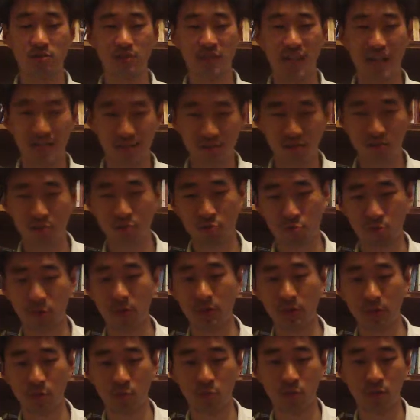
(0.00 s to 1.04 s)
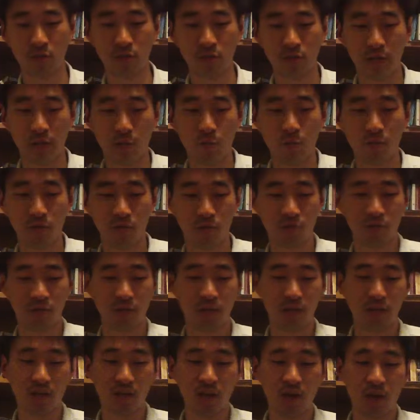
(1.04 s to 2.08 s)
That's the training wheel that once you
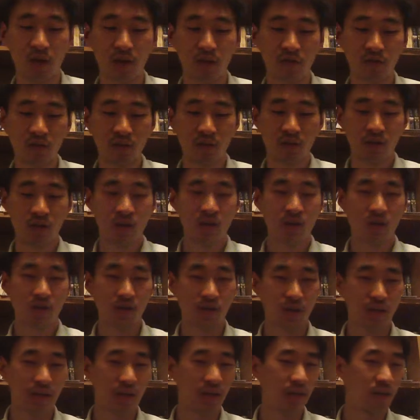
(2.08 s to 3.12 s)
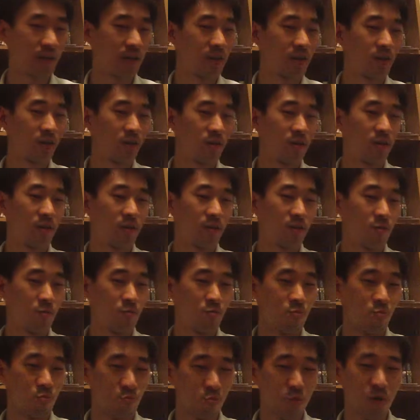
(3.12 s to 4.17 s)
take off, like,
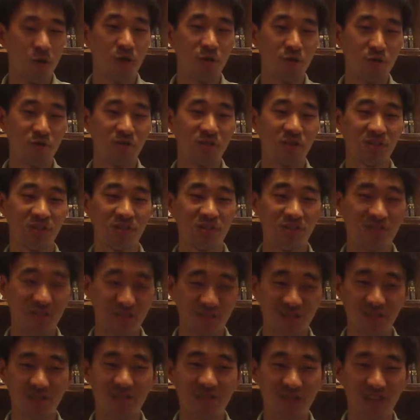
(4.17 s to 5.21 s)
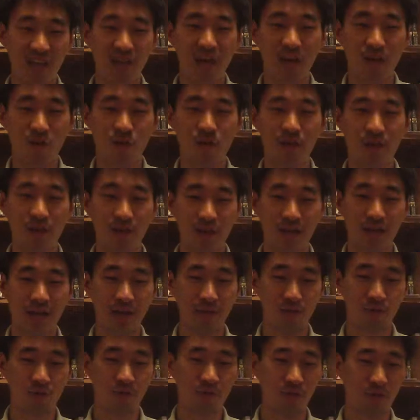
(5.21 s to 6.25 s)
whoa, this is, this is now a
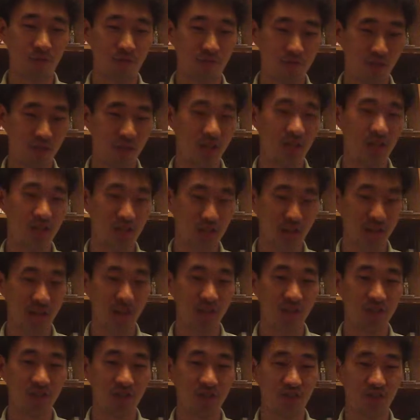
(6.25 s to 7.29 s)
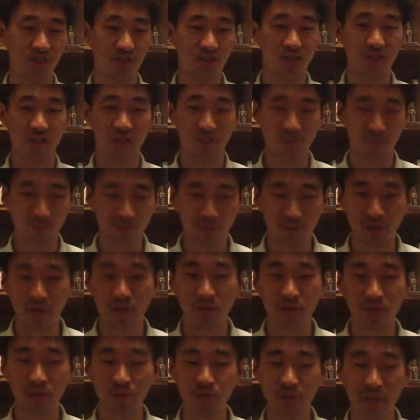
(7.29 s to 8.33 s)
actually really challenging, like,
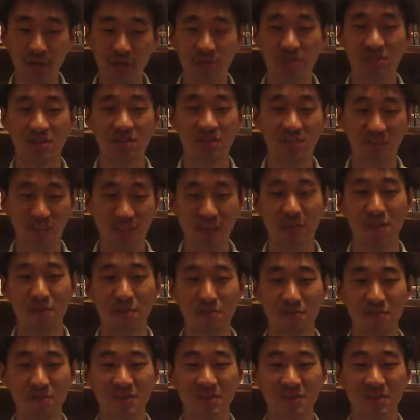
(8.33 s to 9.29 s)
real racing game,